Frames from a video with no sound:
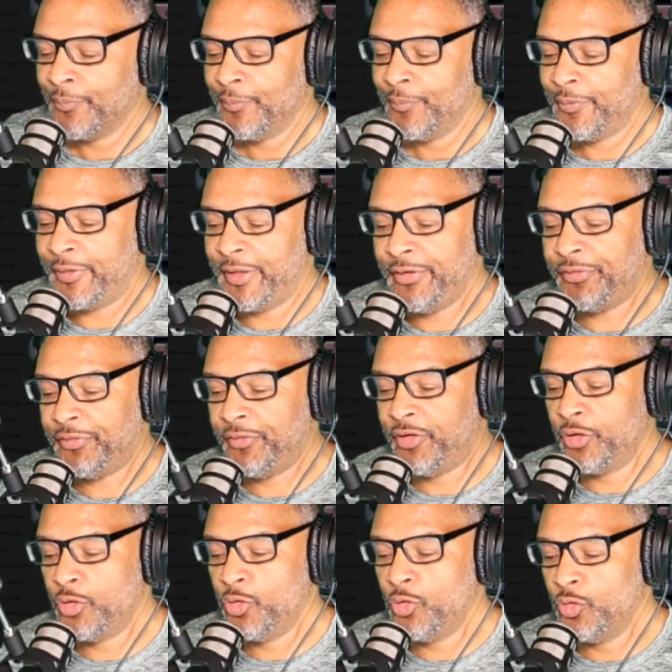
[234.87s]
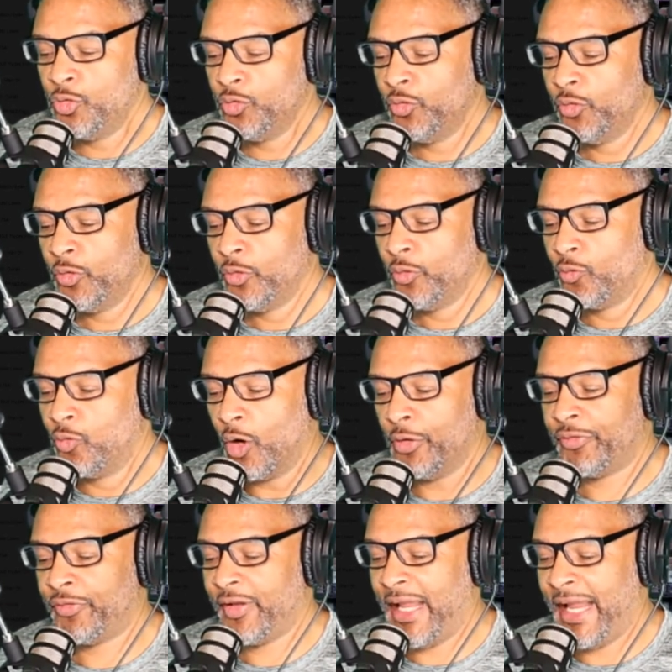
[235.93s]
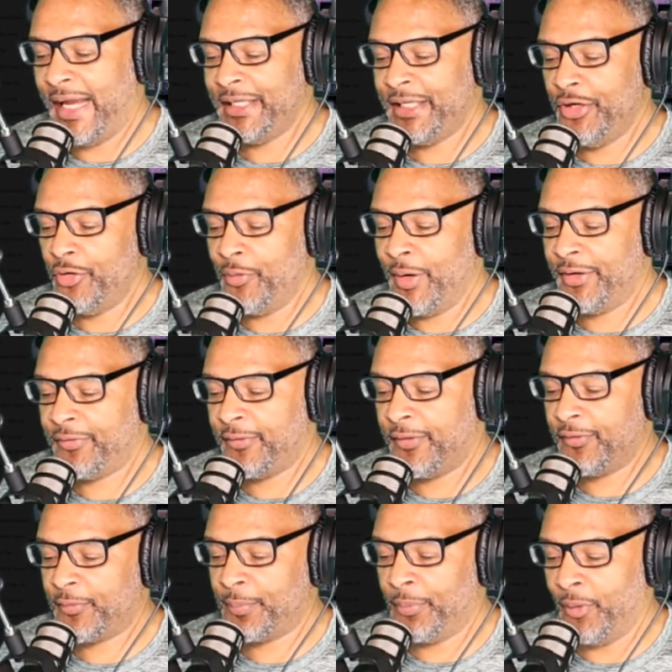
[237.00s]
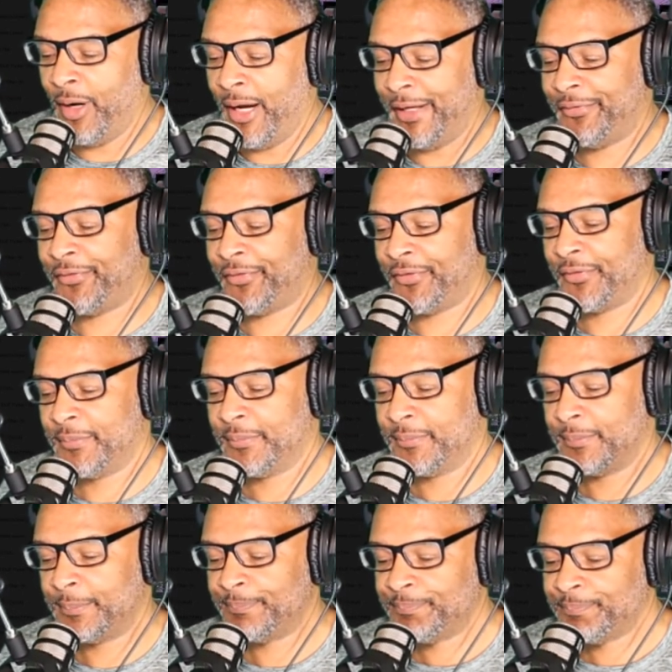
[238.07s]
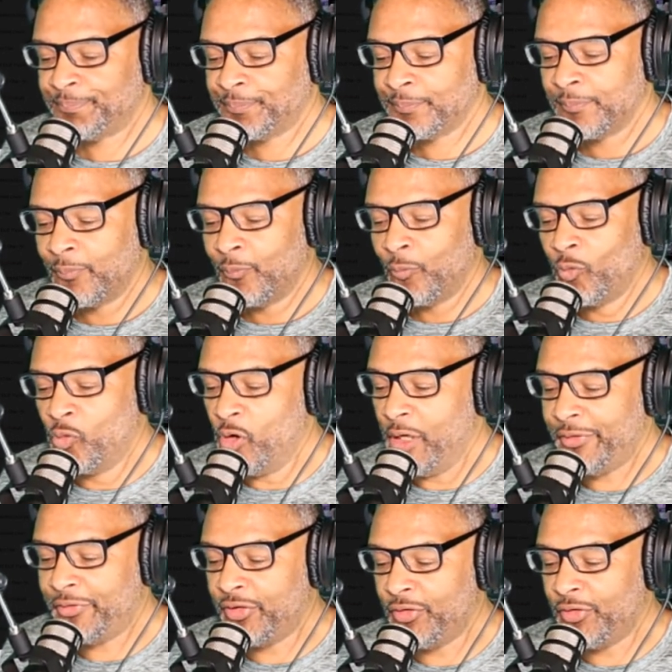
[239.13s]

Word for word: this dude works at U S Express, went to